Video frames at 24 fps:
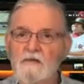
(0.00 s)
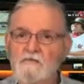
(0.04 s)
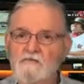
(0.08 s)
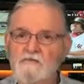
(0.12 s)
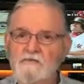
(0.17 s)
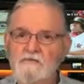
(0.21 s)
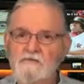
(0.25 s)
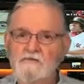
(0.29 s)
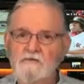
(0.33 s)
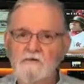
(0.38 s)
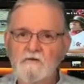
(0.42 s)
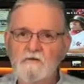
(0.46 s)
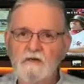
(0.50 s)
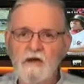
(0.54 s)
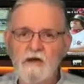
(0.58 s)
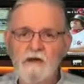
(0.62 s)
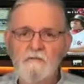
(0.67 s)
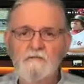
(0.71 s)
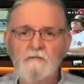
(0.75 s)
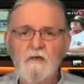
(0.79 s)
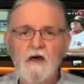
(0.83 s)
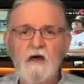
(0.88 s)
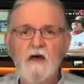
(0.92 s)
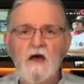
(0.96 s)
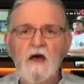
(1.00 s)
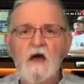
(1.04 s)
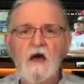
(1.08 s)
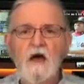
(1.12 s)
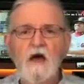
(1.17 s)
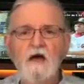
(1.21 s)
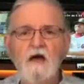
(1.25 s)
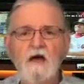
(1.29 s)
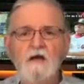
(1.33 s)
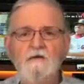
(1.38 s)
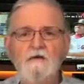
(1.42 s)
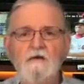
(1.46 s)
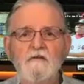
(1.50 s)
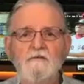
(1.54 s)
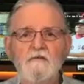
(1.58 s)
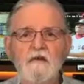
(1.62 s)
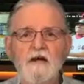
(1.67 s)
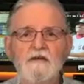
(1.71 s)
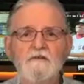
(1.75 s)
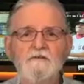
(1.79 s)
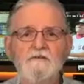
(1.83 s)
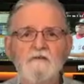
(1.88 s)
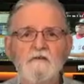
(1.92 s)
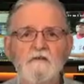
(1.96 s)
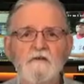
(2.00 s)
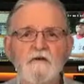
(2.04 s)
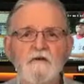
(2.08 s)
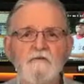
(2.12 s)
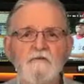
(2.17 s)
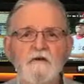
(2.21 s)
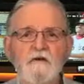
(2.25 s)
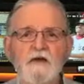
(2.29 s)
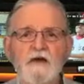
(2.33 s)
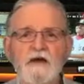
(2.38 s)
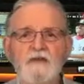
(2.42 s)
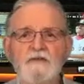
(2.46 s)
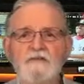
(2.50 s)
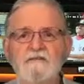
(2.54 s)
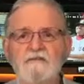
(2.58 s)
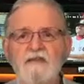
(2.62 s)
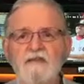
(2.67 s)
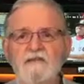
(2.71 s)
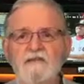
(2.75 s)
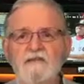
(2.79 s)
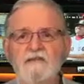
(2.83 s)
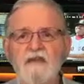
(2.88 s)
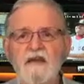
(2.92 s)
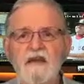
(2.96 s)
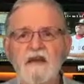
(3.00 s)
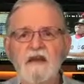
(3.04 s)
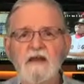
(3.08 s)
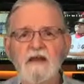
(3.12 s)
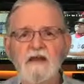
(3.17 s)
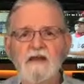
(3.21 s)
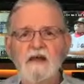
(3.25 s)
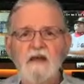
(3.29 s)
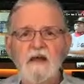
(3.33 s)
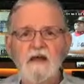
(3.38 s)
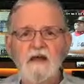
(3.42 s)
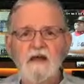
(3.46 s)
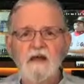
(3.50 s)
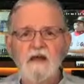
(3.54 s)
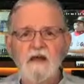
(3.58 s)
a true showdown that finds Louisville at Cincinnati.